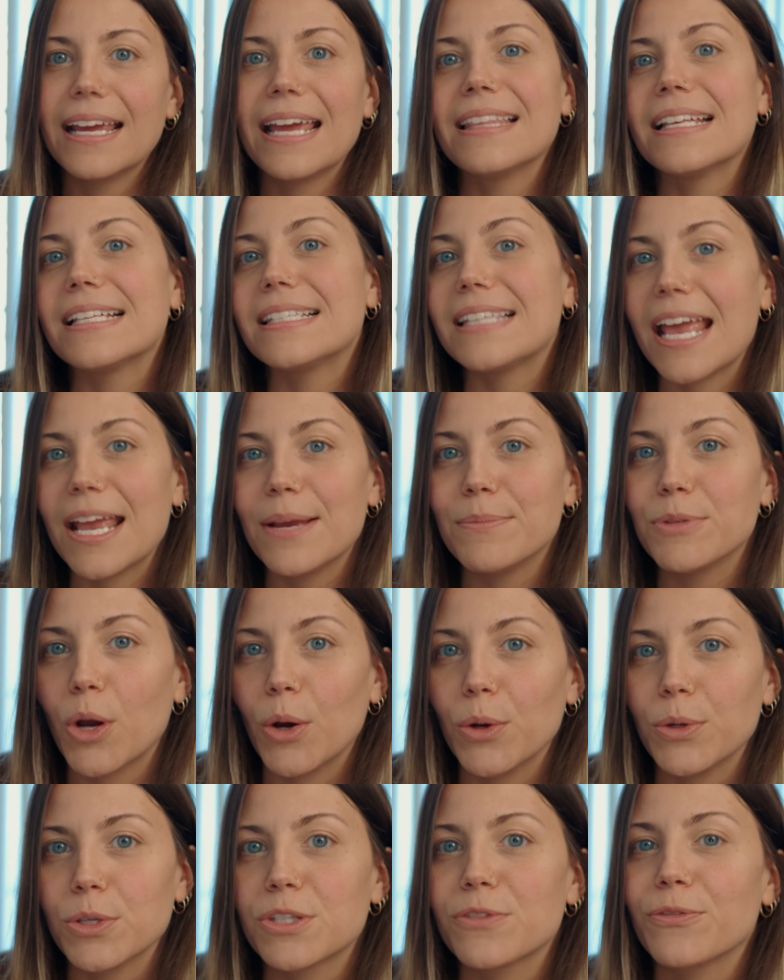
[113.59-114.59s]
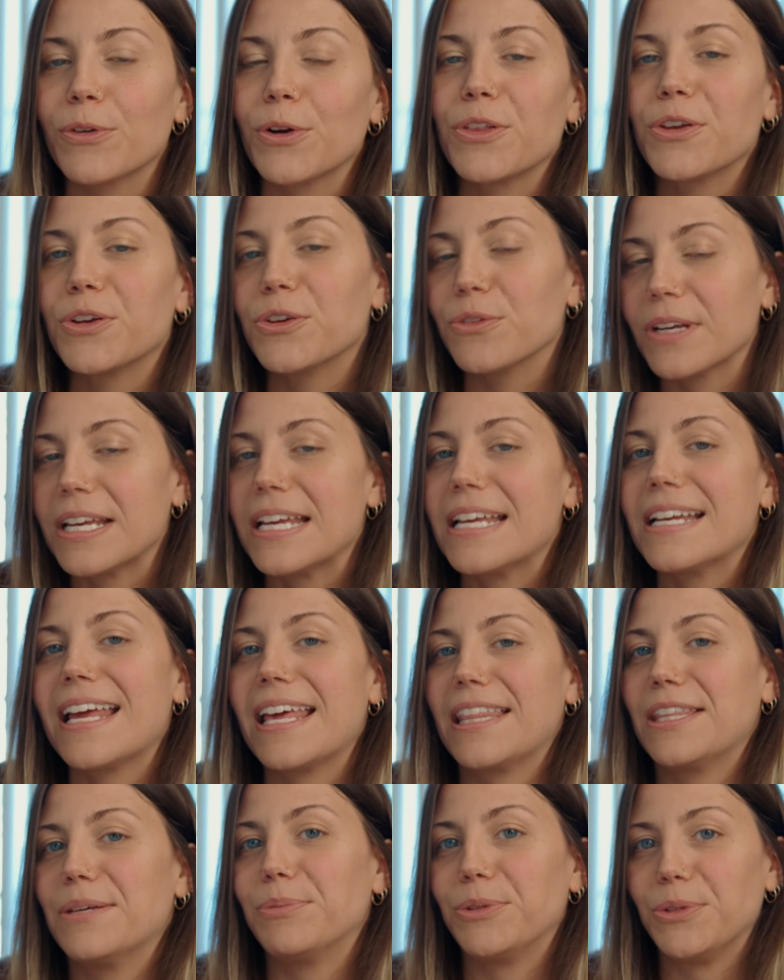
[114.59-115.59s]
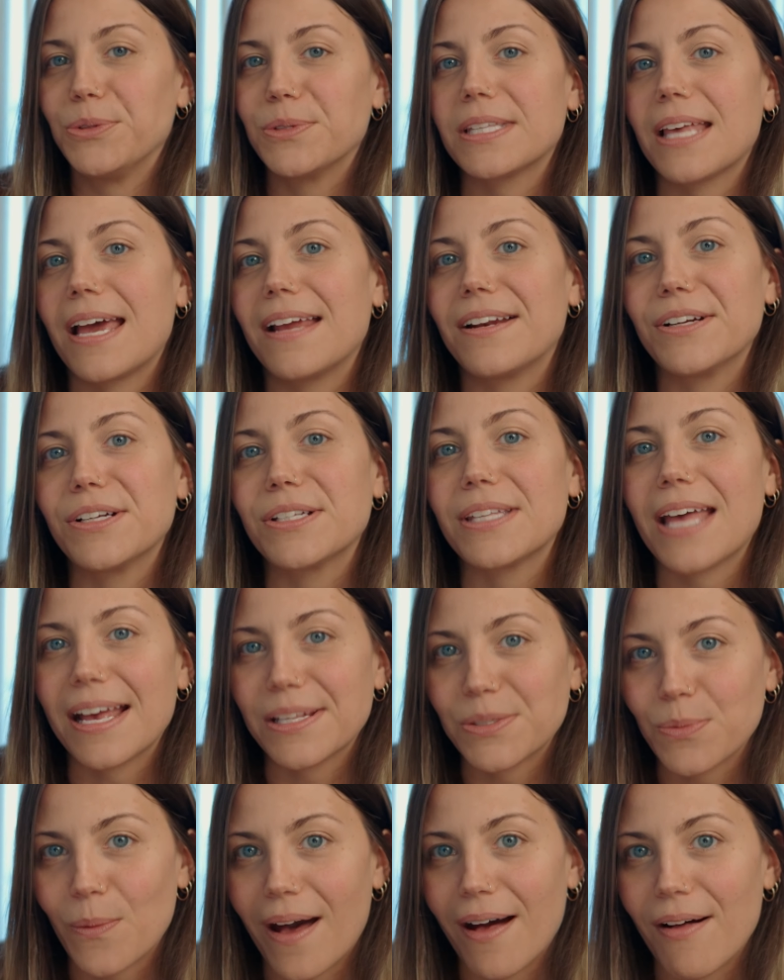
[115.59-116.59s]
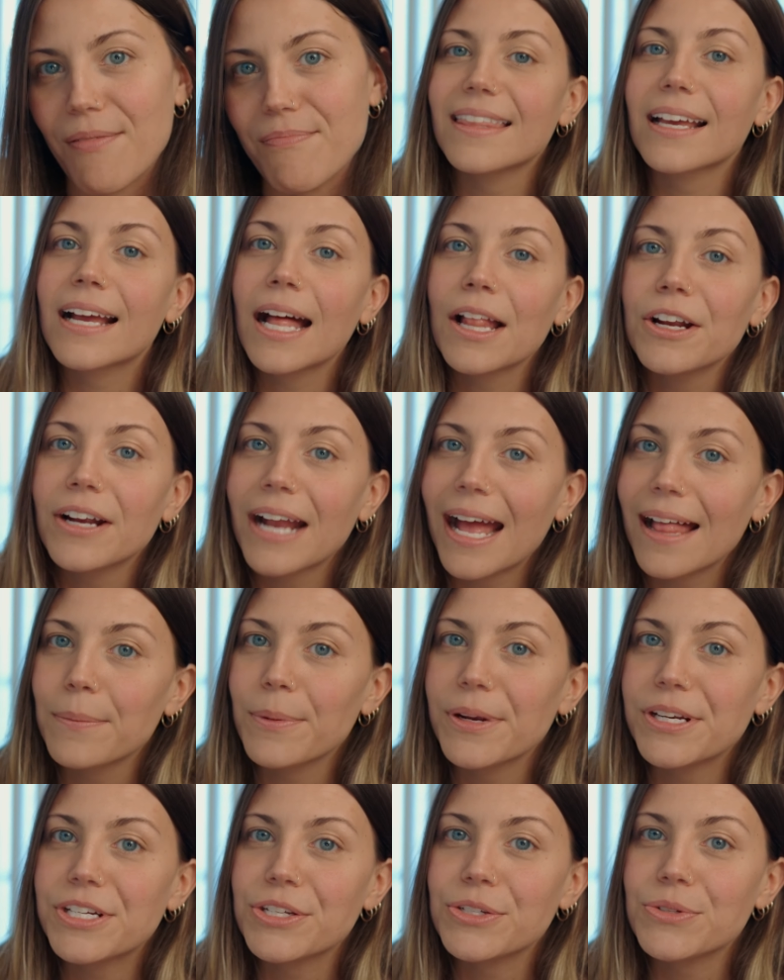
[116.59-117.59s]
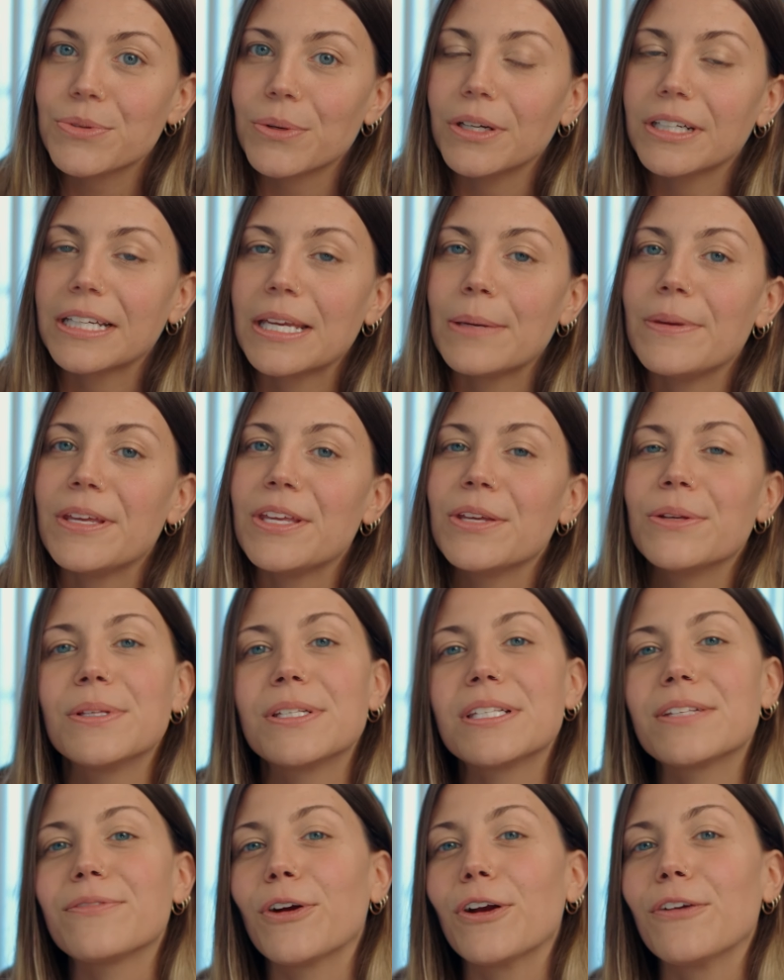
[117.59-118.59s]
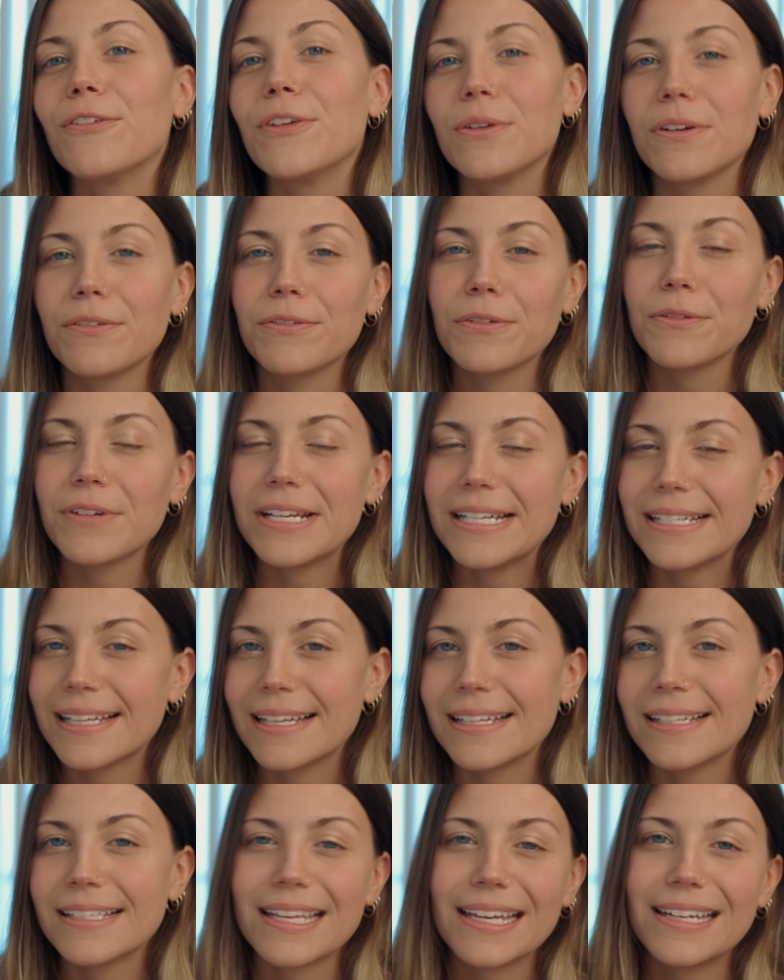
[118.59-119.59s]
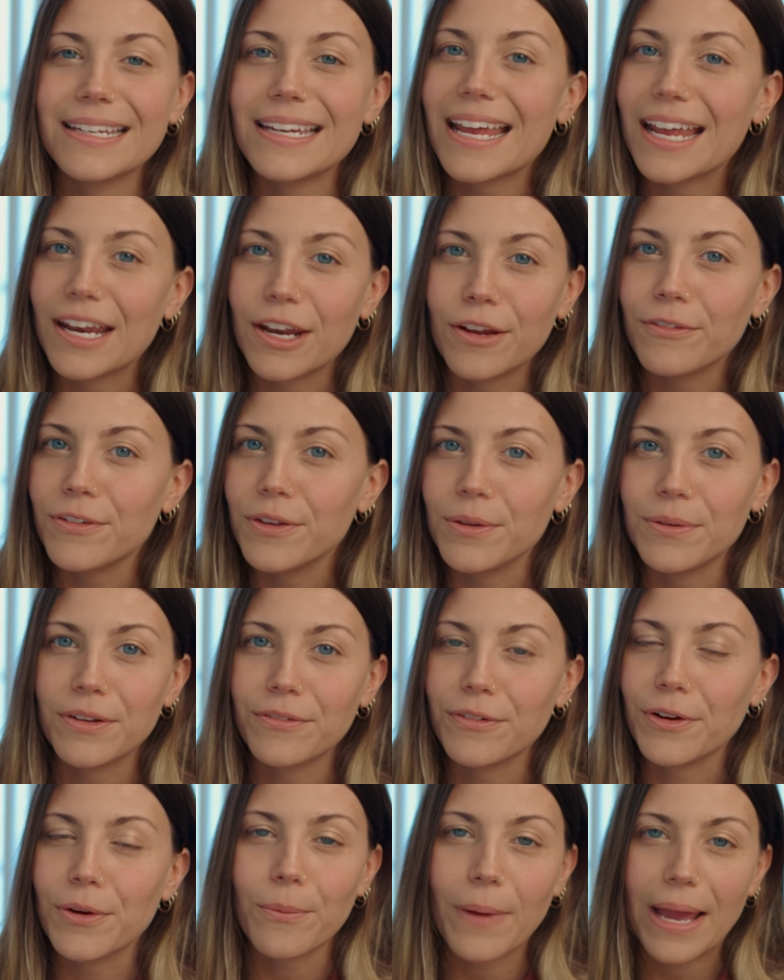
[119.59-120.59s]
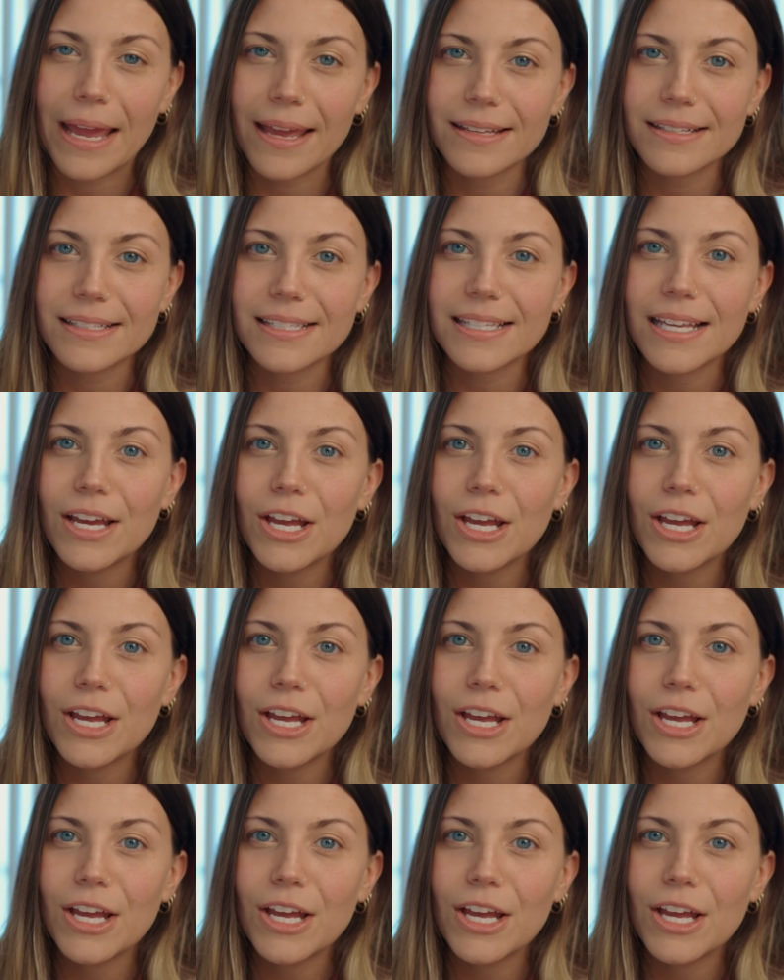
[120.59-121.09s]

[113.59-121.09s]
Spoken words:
And the same goes for the green and the blue sliders as well. The color calibration tool can be used for a few different reasons and in a few different ways.